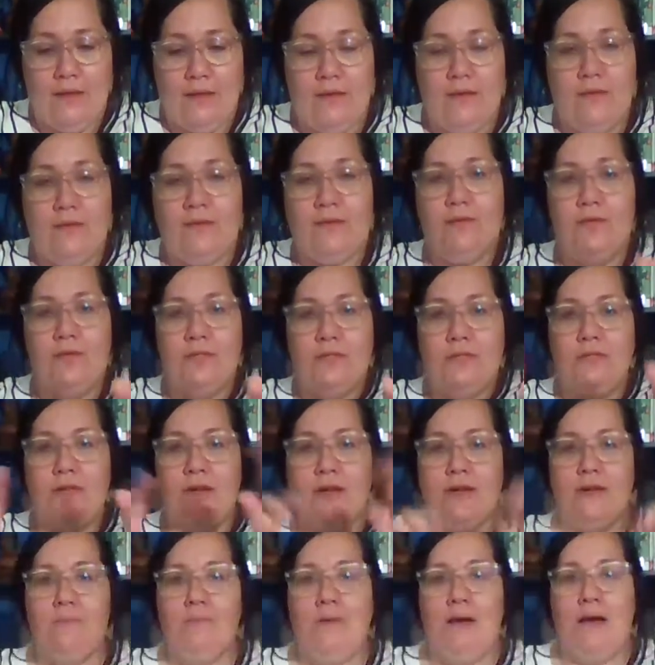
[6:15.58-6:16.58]
So let's
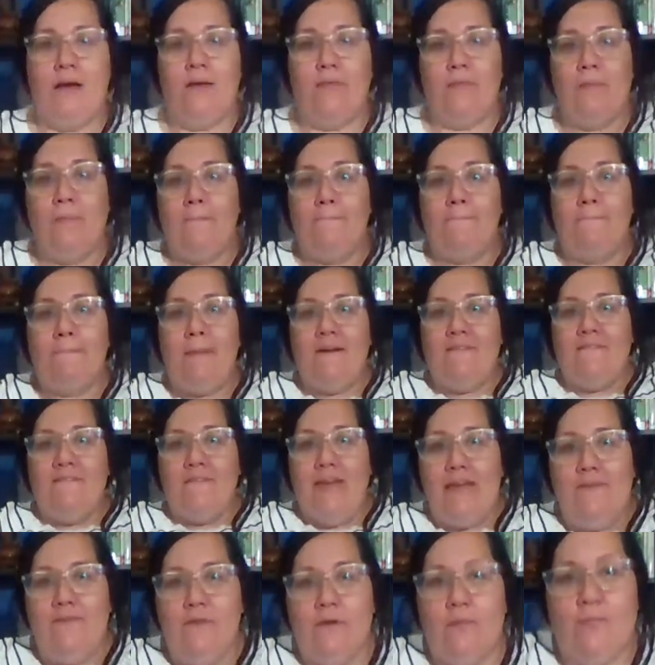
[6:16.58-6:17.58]
talk about my
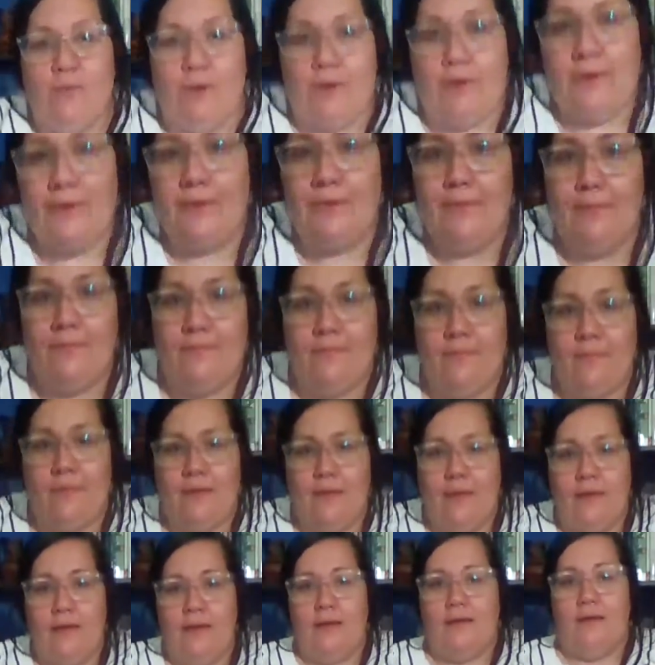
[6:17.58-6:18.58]
favorite bird.
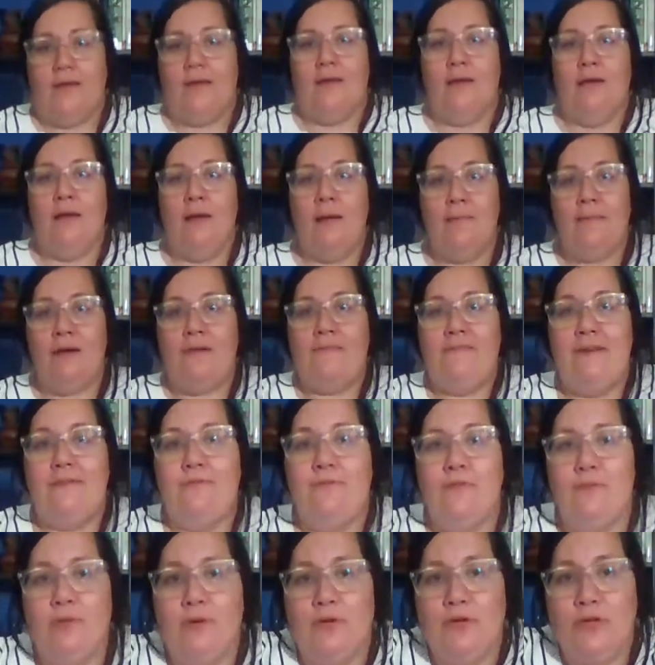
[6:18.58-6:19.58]
My
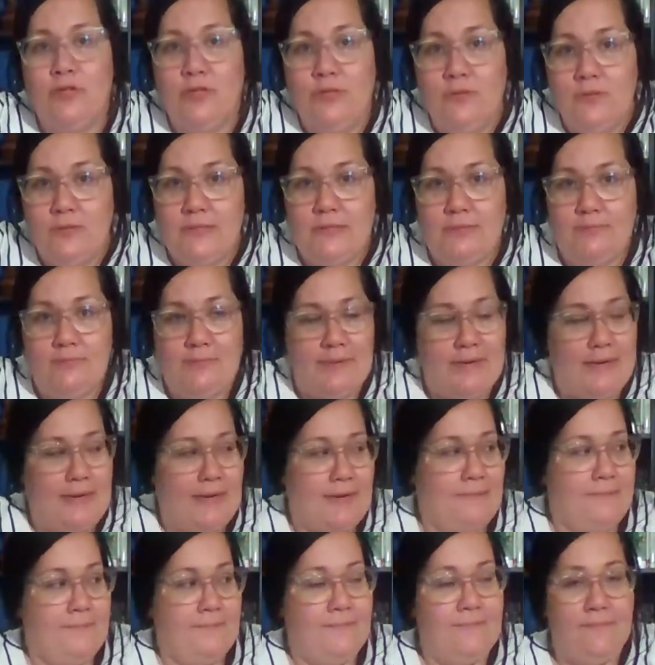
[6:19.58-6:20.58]
favorite bird used to be
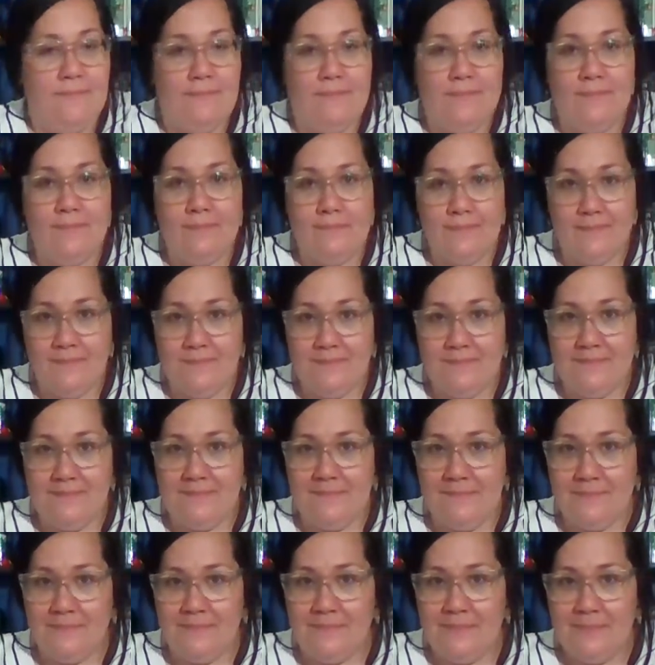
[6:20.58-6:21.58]

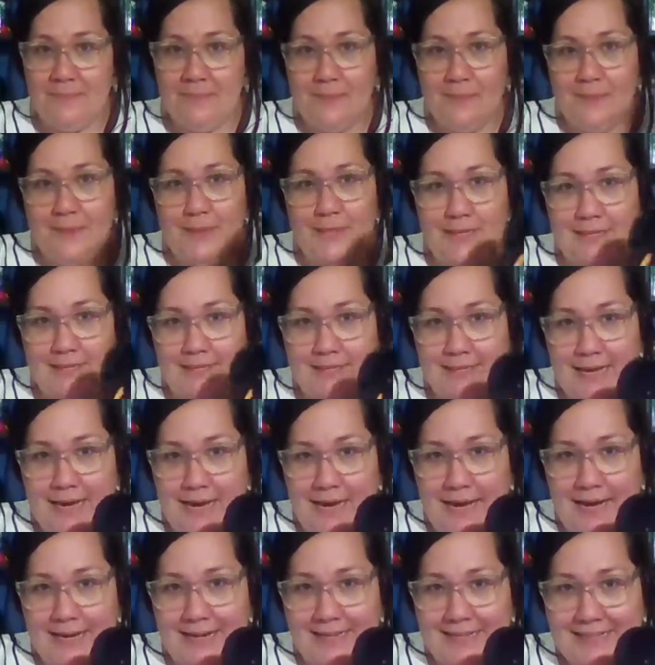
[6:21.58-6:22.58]
this
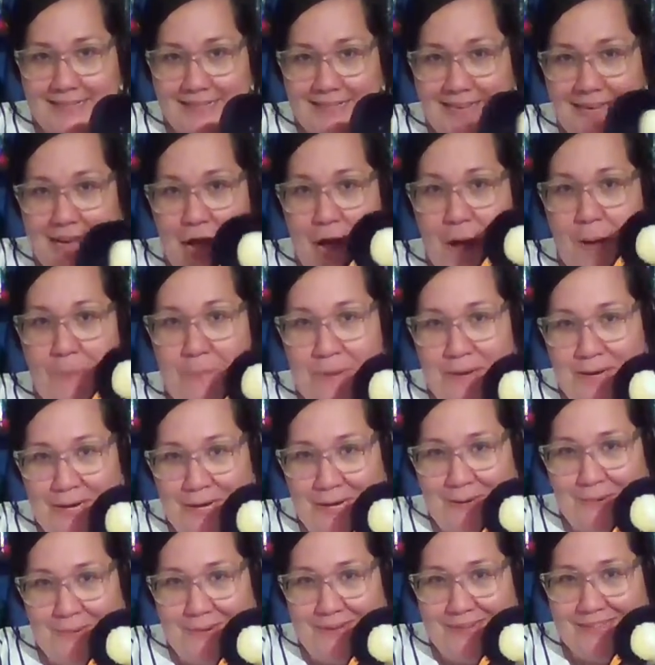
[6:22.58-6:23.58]
guy, a
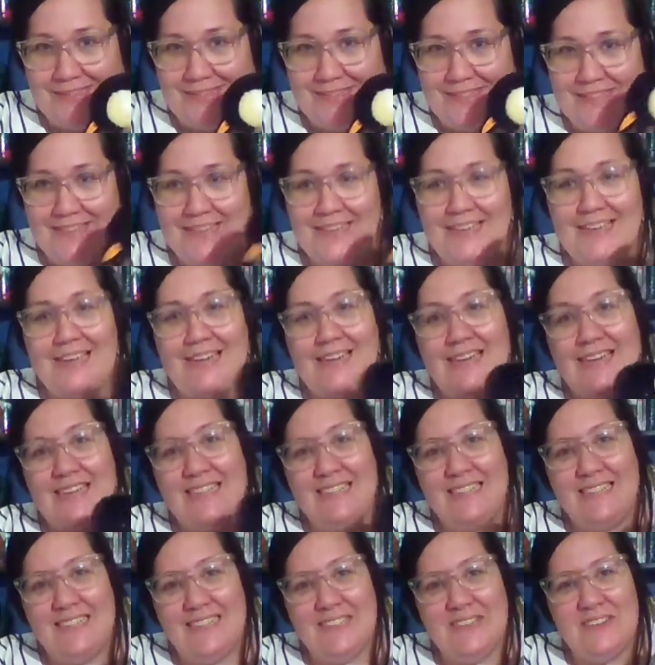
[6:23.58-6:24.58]
penguin. He
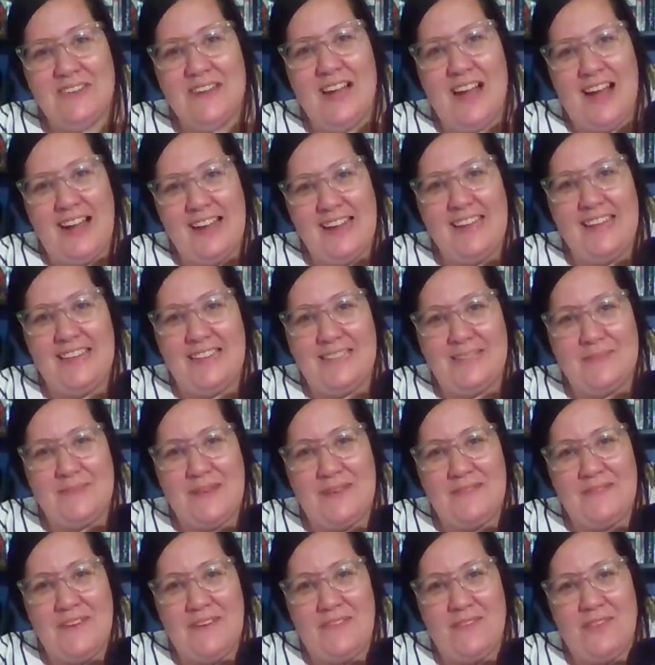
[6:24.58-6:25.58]
still kind of is my
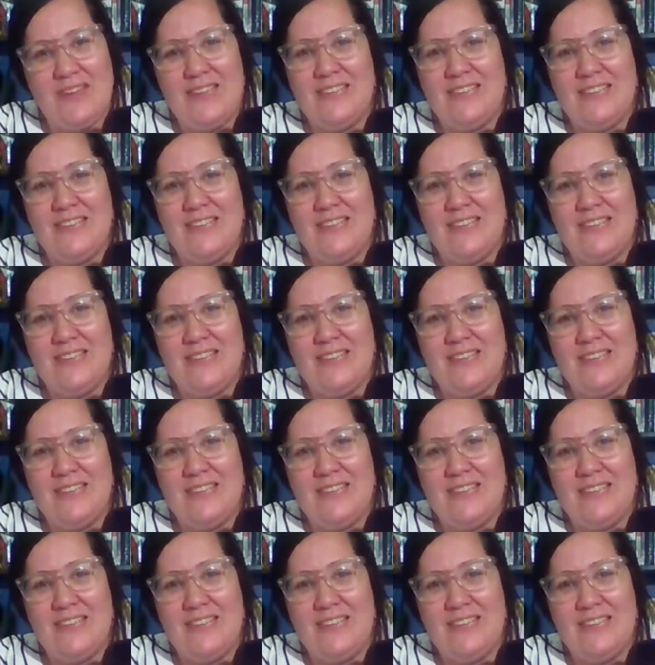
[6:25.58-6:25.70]
favorite.